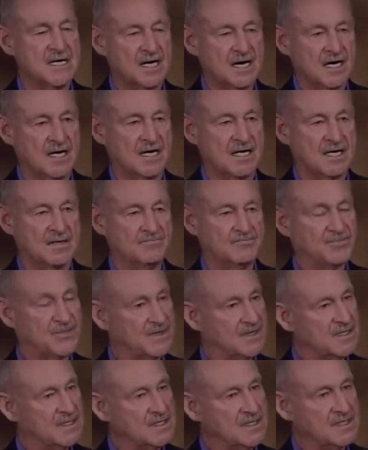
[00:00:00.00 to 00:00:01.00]

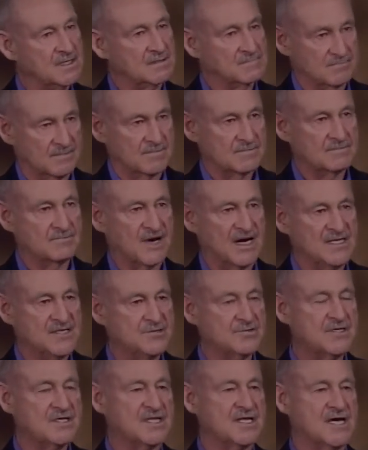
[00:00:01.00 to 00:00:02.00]
by
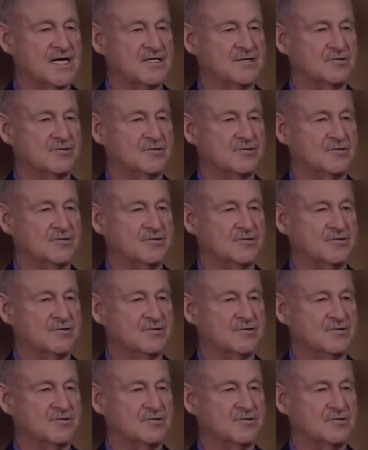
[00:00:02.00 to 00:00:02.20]
doing that,